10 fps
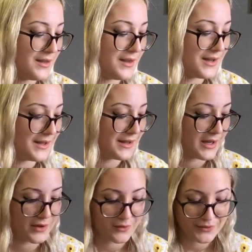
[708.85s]
Then
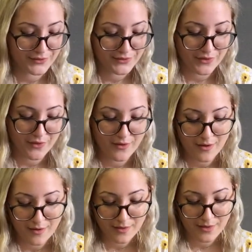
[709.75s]
I also
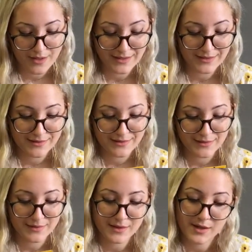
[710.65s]
got this
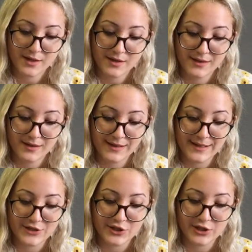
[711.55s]

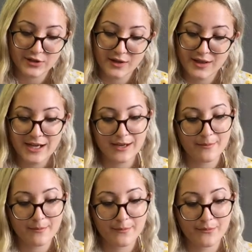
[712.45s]
Glitter
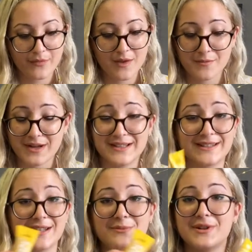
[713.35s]
Glam by the
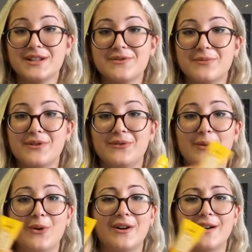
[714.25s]
same brand as
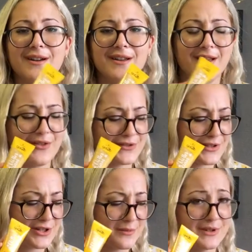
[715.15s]
before. These
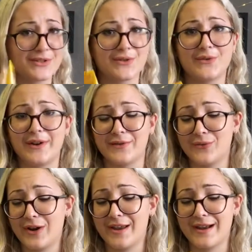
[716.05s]
are gonna be so fun
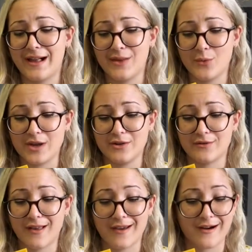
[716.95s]
for like Halloween
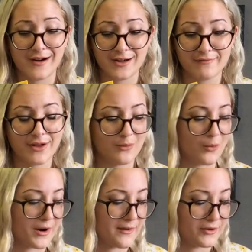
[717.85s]
or like carnival,
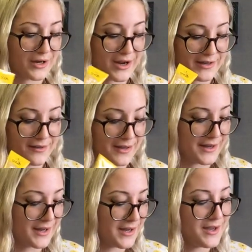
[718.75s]
whatever, kind of
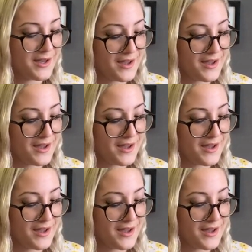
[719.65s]
like it.